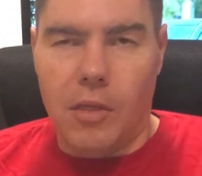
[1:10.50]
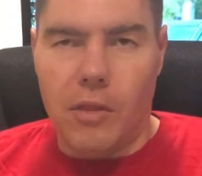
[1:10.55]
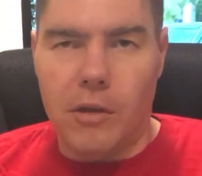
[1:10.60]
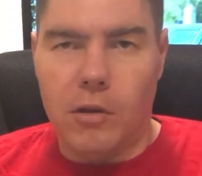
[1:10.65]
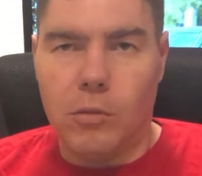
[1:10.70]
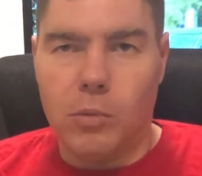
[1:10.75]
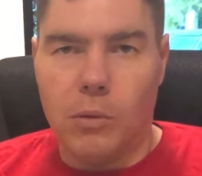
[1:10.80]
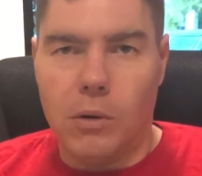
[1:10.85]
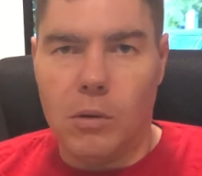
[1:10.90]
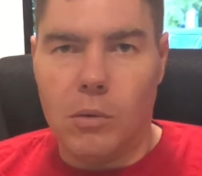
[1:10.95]

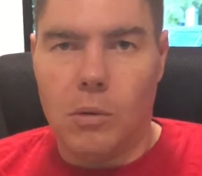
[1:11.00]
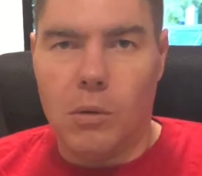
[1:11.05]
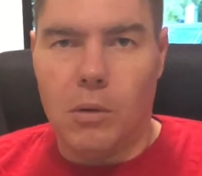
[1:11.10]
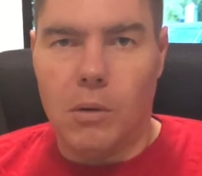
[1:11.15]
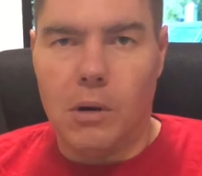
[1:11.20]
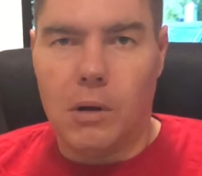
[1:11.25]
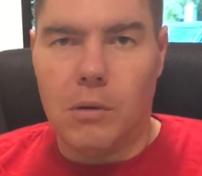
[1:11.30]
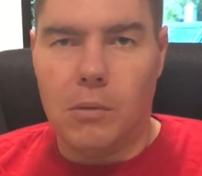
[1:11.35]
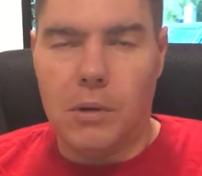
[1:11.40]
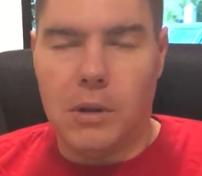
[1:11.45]
Uh, this one
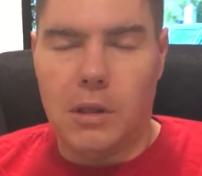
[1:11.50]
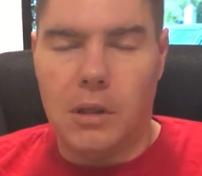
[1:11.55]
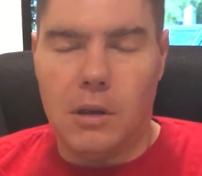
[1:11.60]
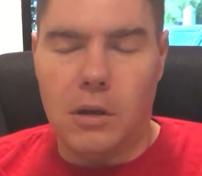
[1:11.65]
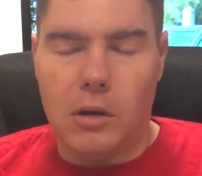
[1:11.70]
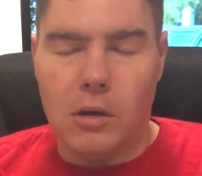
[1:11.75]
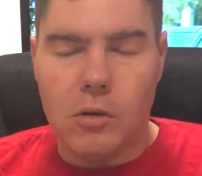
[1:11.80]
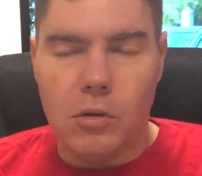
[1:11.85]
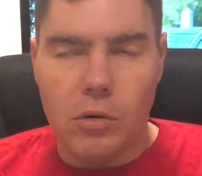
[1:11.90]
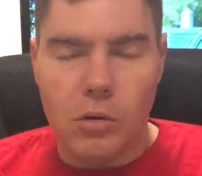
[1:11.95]
will work
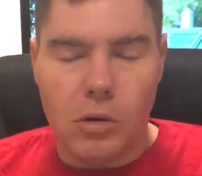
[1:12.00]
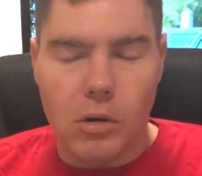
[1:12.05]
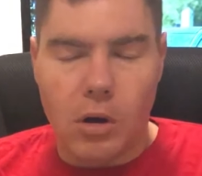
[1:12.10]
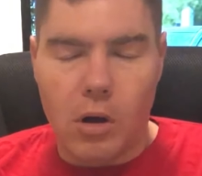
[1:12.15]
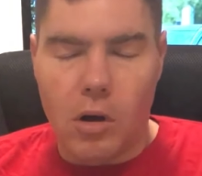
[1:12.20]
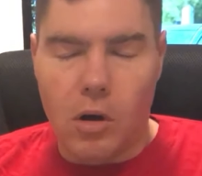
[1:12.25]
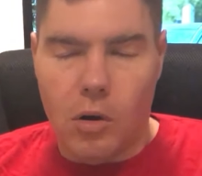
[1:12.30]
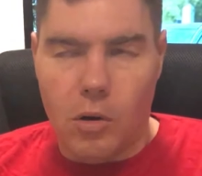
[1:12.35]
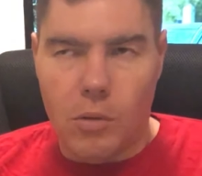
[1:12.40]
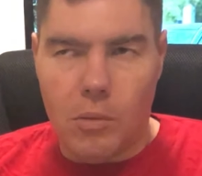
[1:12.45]
with the
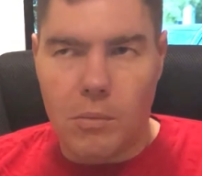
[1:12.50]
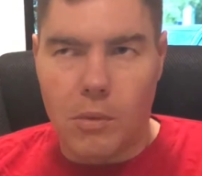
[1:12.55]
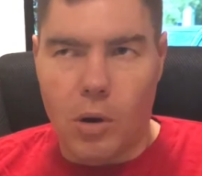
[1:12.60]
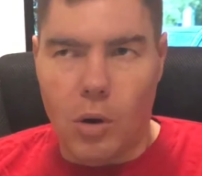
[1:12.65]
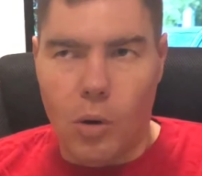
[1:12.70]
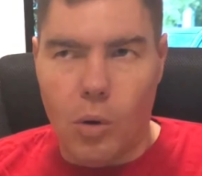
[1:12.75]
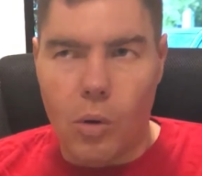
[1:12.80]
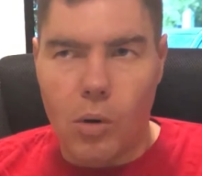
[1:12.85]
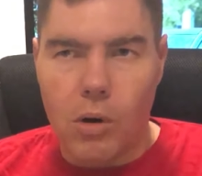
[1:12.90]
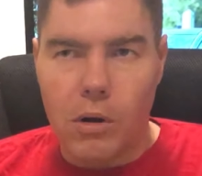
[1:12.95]
Google
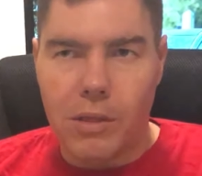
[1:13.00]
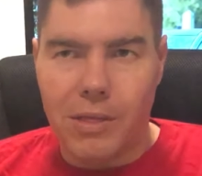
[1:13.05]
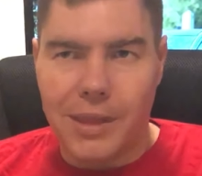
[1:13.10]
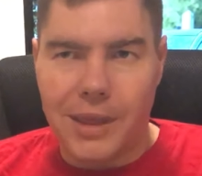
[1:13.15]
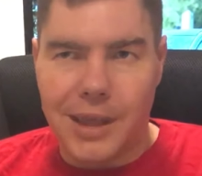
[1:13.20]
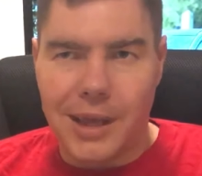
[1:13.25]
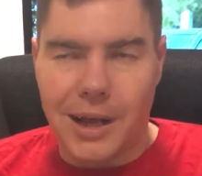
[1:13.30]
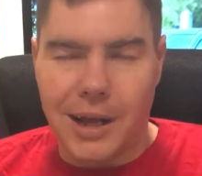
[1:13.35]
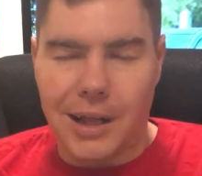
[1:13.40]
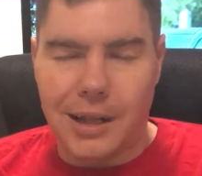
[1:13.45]
Home
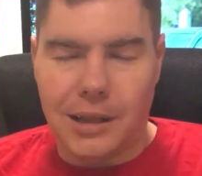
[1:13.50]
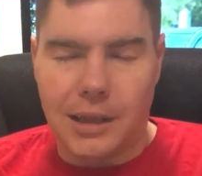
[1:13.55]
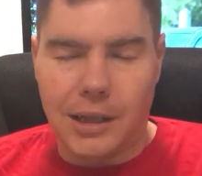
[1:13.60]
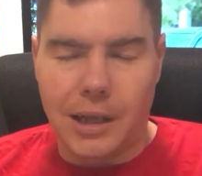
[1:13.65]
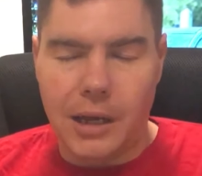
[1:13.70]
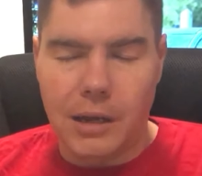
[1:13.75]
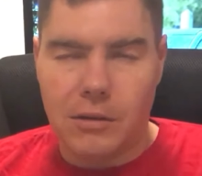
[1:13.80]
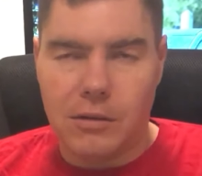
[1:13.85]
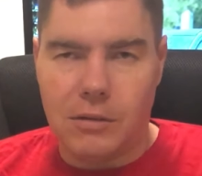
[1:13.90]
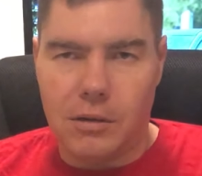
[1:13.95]
or the
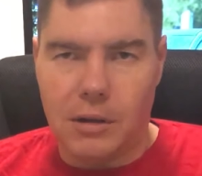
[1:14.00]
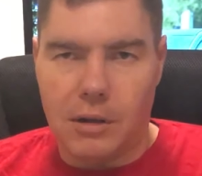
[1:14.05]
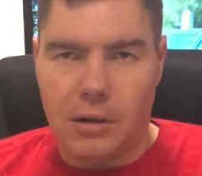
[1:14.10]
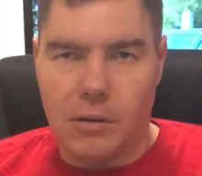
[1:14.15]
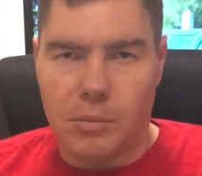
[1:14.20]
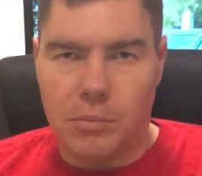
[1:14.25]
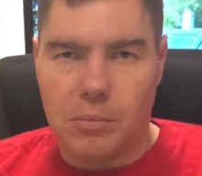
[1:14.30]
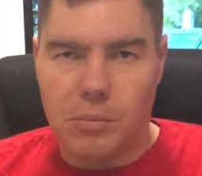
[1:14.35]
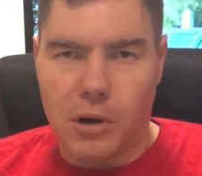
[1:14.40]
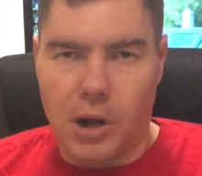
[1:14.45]

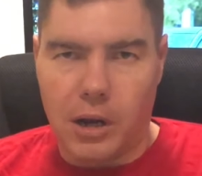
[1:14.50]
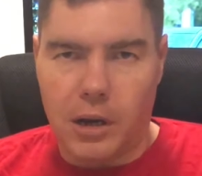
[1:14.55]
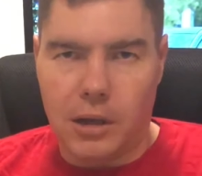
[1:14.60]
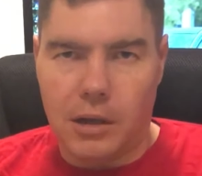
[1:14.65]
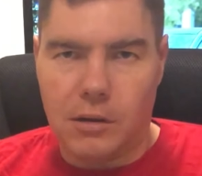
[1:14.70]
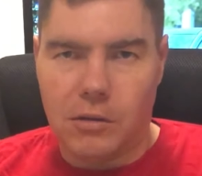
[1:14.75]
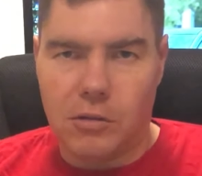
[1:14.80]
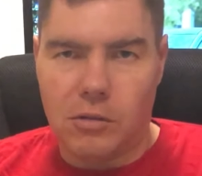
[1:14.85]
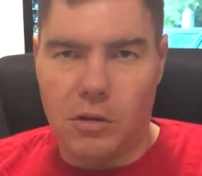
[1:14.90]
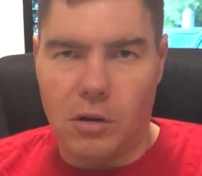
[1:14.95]
Alexa
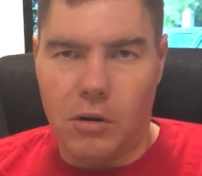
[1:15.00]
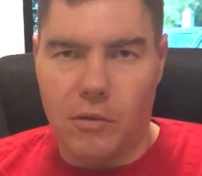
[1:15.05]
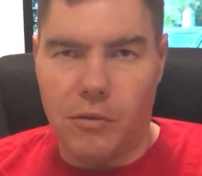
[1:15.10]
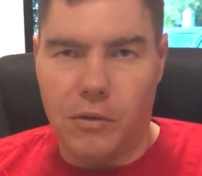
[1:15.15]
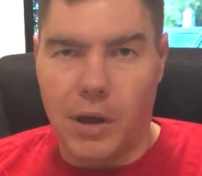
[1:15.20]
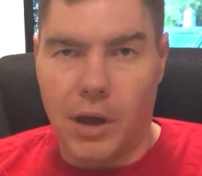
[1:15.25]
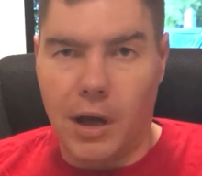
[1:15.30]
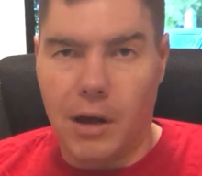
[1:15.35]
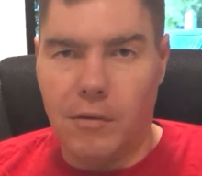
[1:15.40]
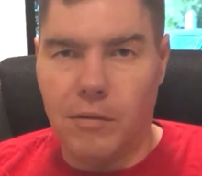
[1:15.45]
product.
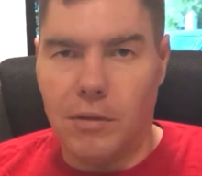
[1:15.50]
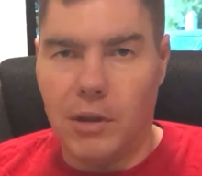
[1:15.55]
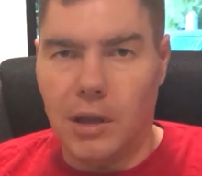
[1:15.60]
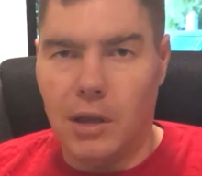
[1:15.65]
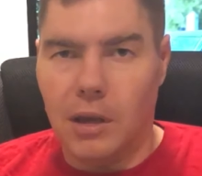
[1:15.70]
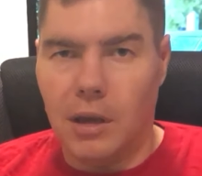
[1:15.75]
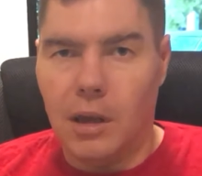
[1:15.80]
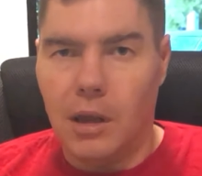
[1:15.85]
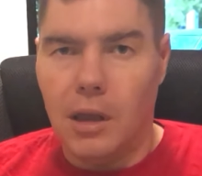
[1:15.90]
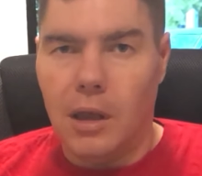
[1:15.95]
So if you have
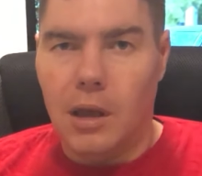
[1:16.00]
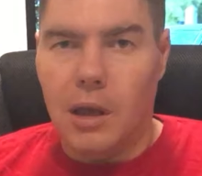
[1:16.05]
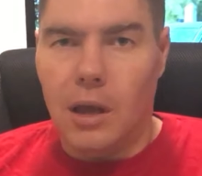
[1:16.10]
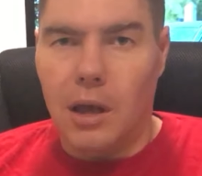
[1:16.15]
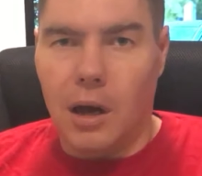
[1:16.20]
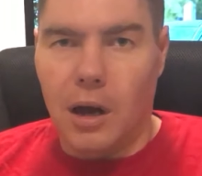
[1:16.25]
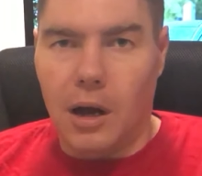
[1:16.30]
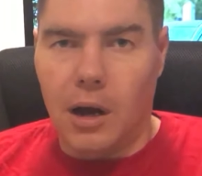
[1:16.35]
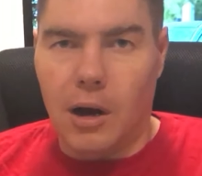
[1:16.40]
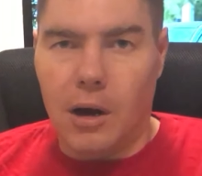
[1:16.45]
the
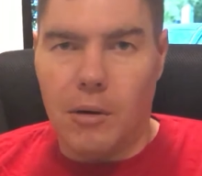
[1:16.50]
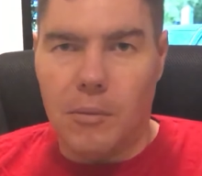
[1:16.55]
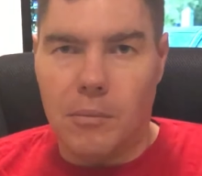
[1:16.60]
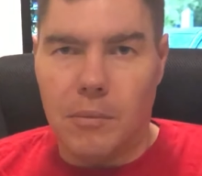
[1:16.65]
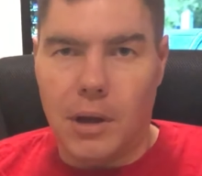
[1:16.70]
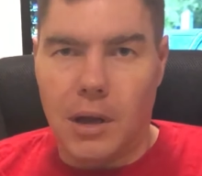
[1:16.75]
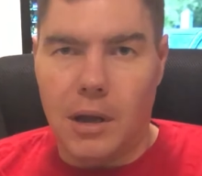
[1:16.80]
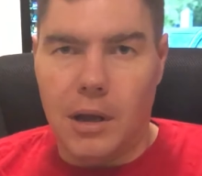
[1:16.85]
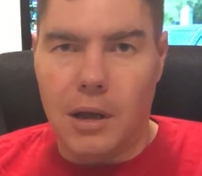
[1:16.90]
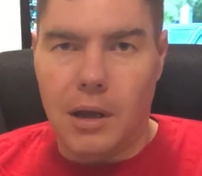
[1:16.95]

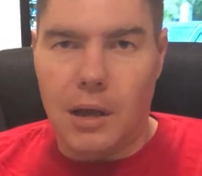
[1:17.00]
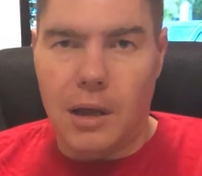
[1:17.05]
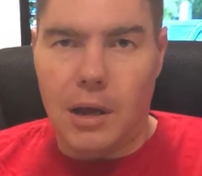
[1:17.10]
um,